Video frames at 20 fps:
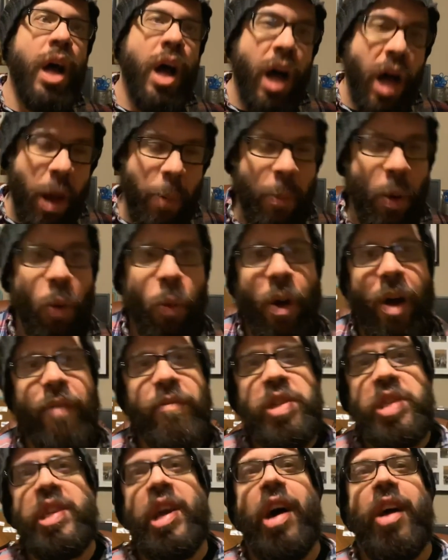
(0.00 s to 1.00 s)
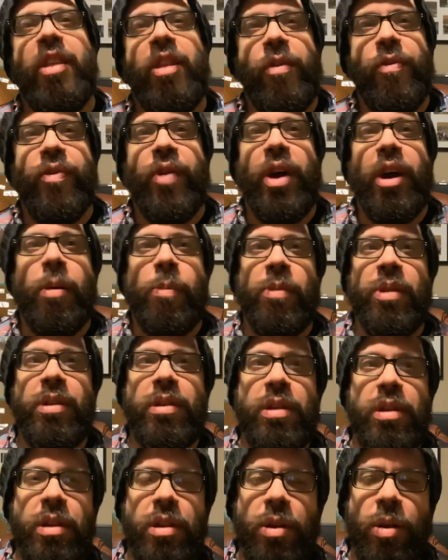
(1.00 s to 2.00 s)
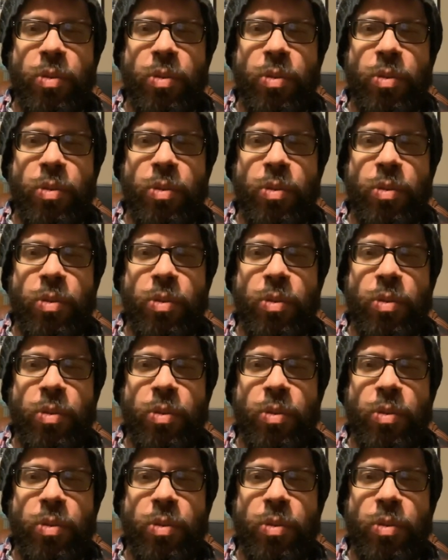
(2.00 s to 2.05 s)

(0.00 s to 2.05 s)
On my wife's side of the family,